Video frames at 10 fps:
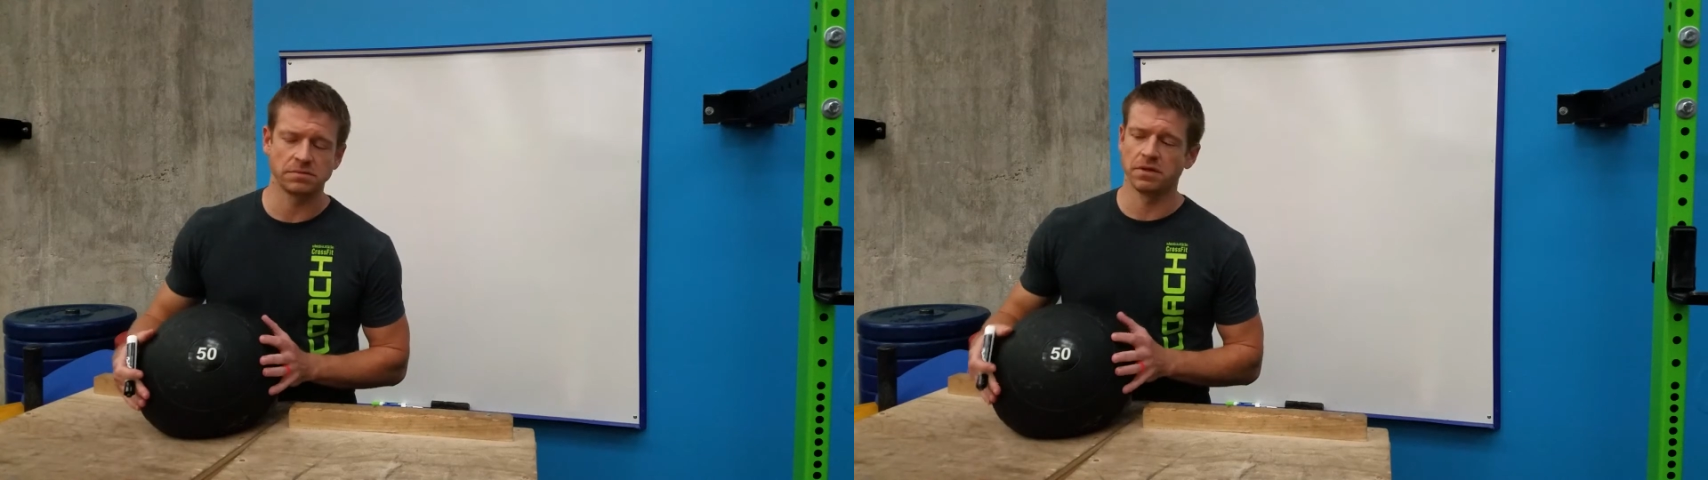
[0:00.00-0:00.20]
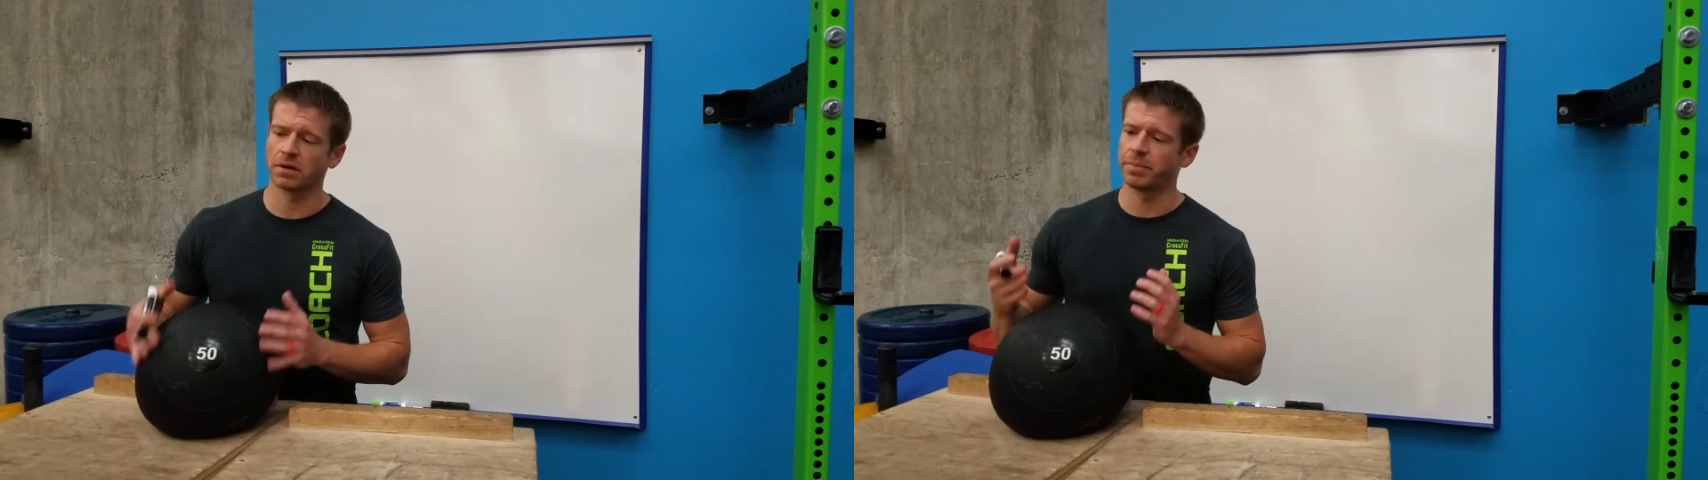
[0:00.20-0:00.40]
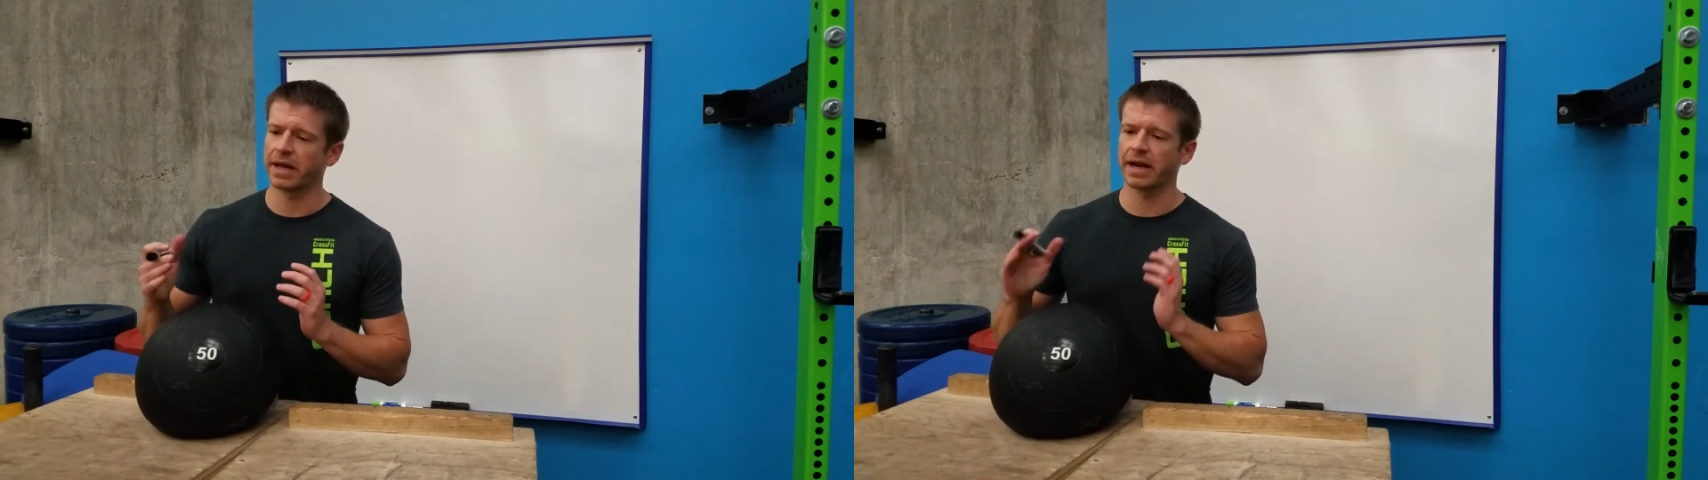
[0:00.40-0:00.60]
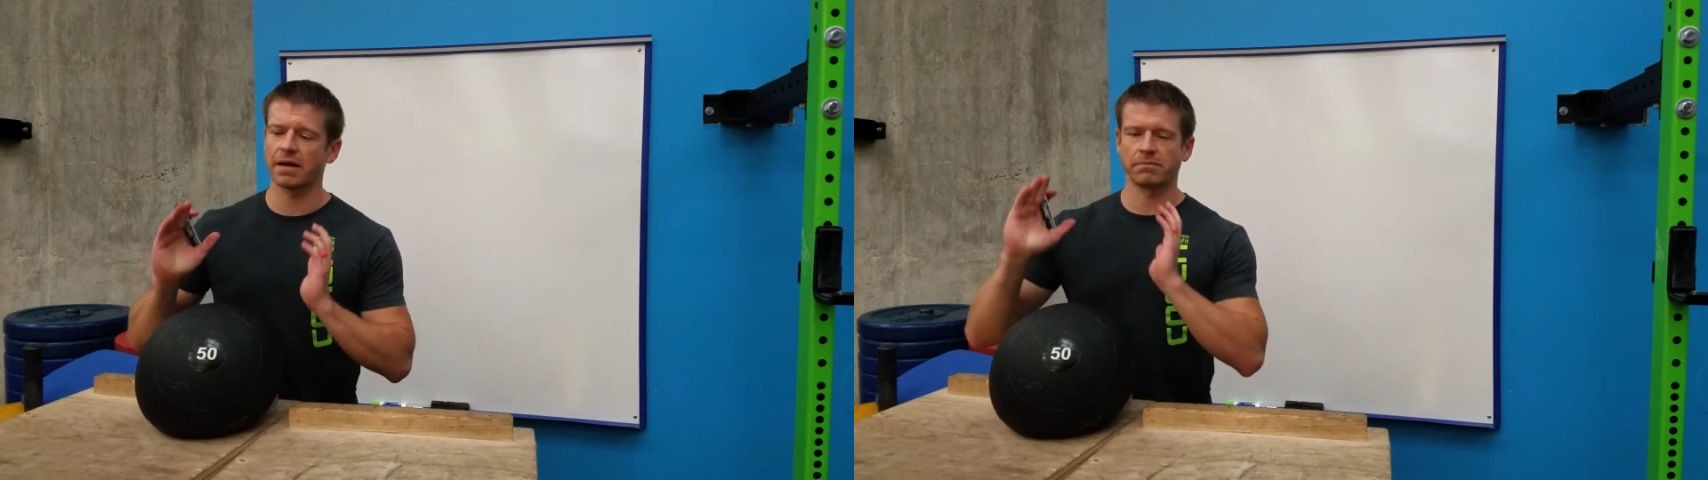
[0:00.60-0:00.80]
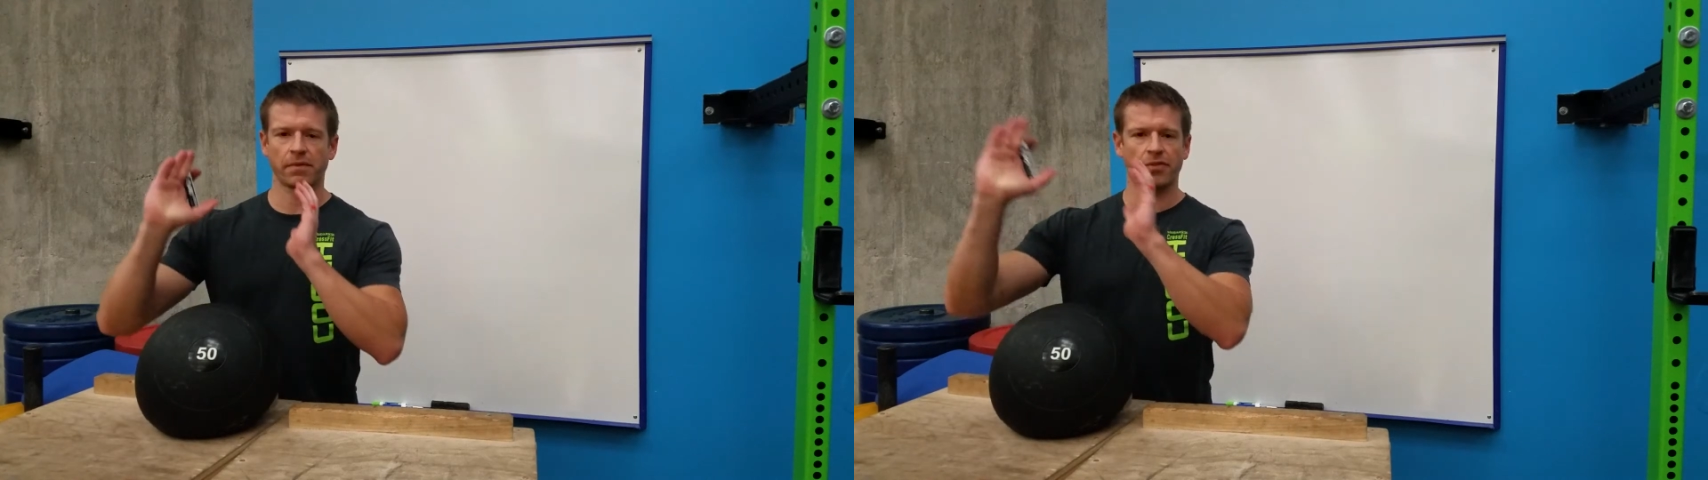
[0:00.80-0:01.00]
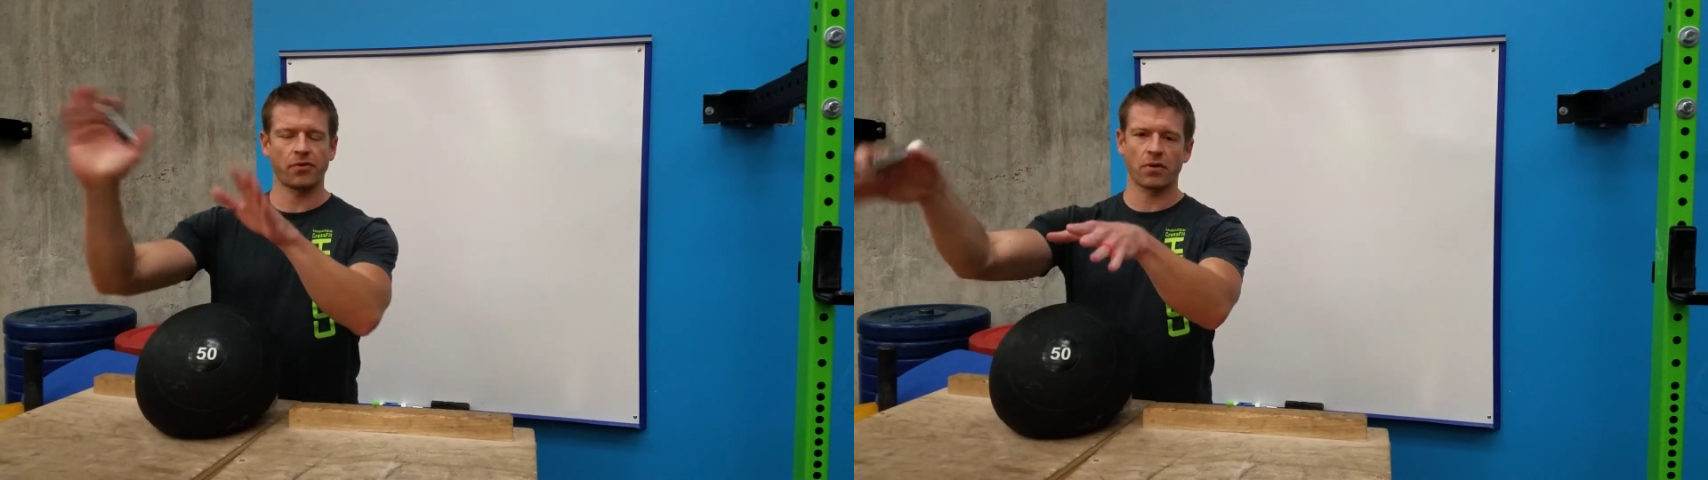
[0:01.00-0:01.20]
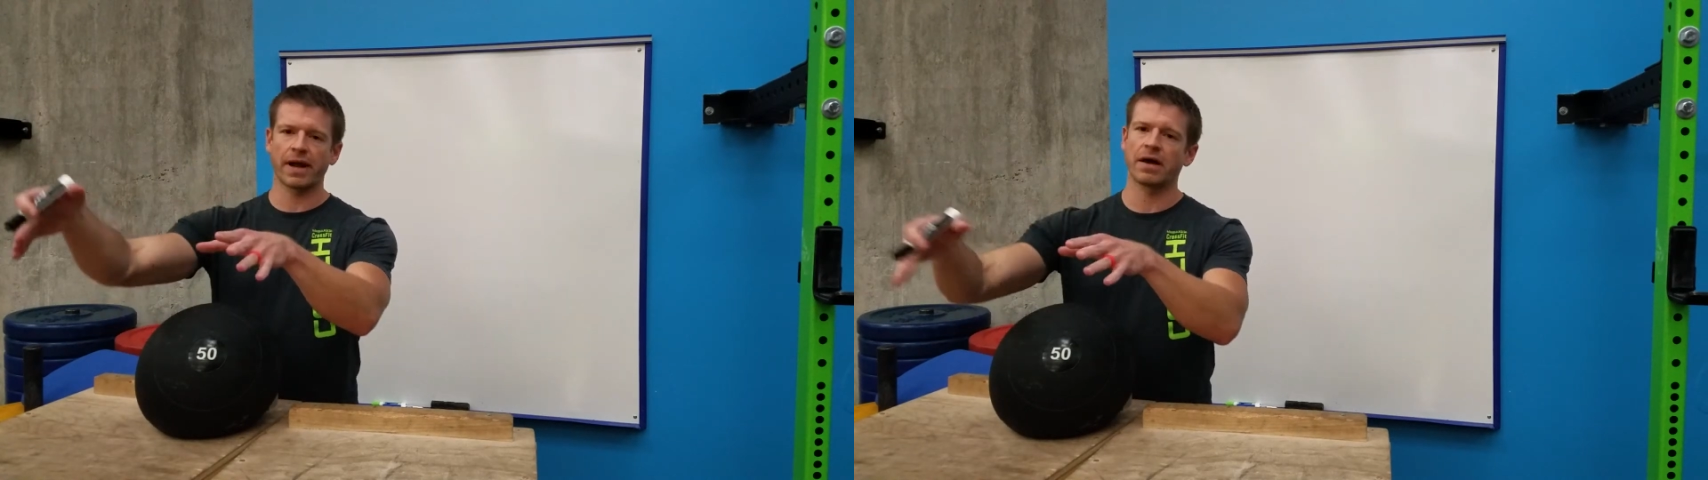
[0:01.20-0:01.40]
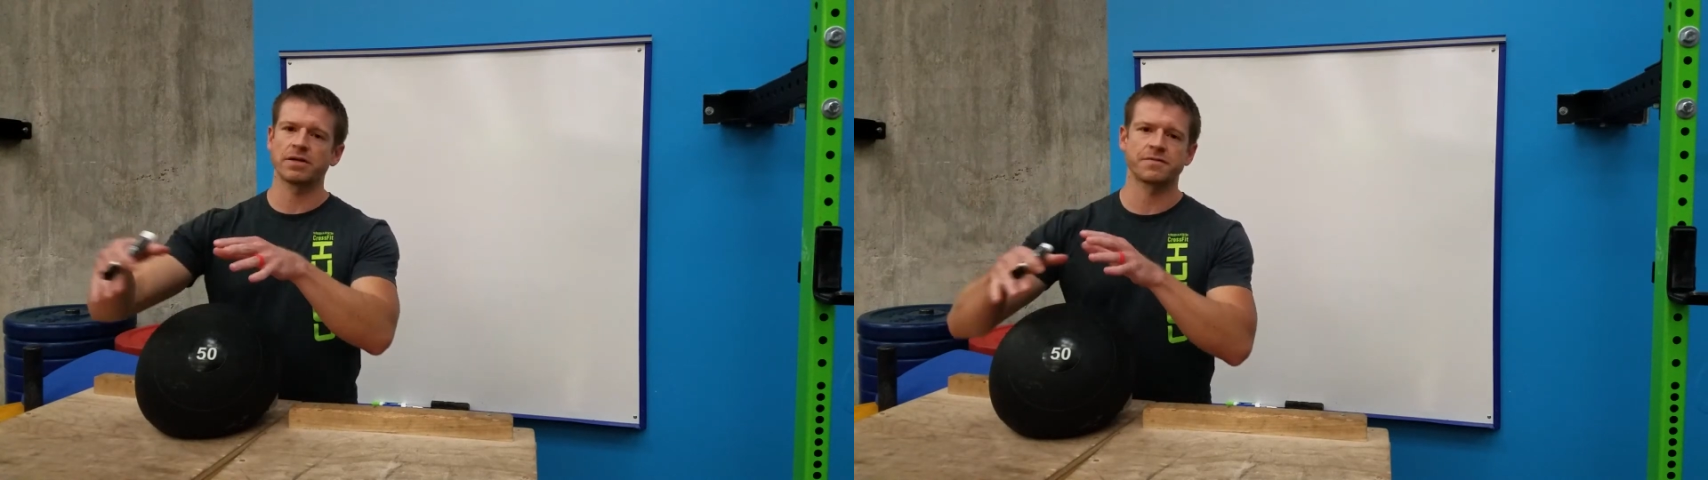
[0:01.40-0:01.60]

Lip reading: You can pick it up, throw it out